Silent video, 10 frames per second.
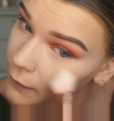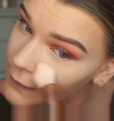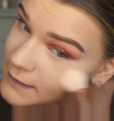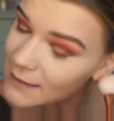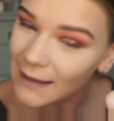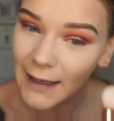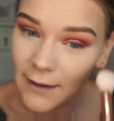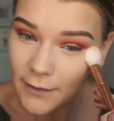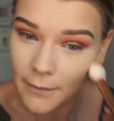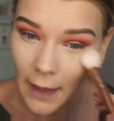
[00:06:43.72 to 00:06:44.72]
know I didn't
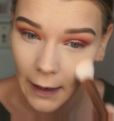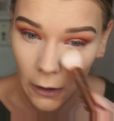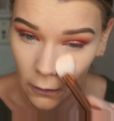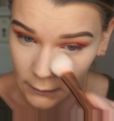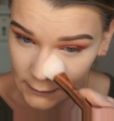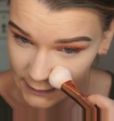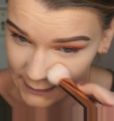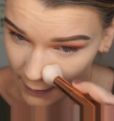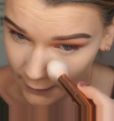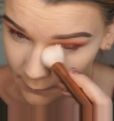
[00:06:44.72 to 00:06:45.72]
leave them that long to
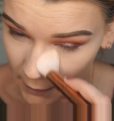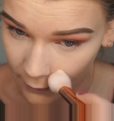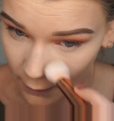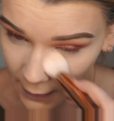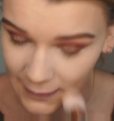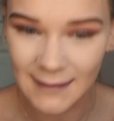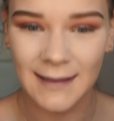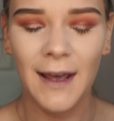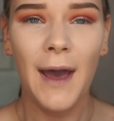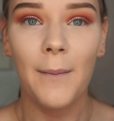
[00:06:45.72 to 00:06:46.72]
sit under my eyes,
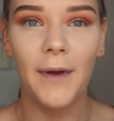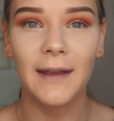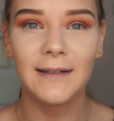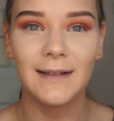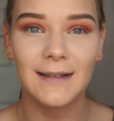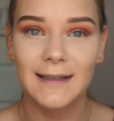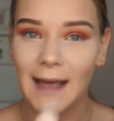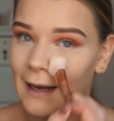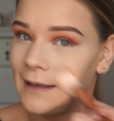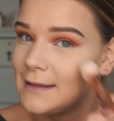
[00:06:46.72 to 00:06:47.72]
but they didn't
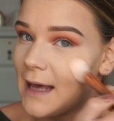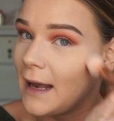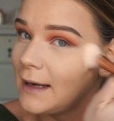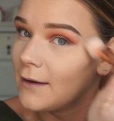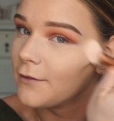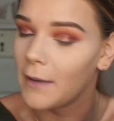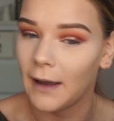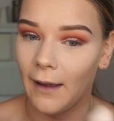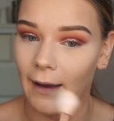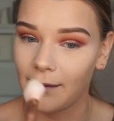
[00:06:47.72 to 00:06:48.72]
settle into any of my
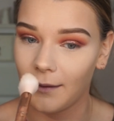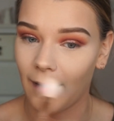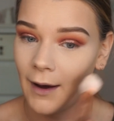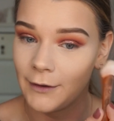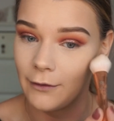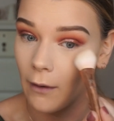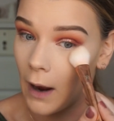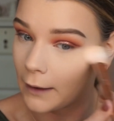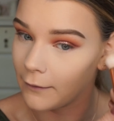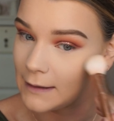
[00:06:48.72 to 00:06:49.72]
like under
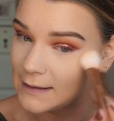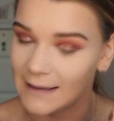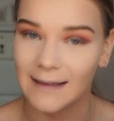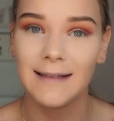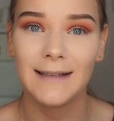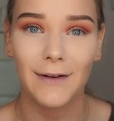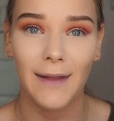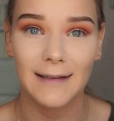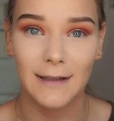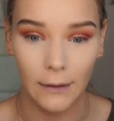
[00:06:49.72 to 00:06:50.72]
eye creases, so
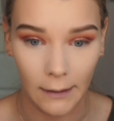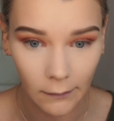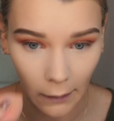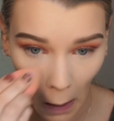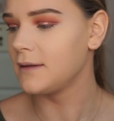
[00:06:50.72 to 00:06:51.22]
that's good.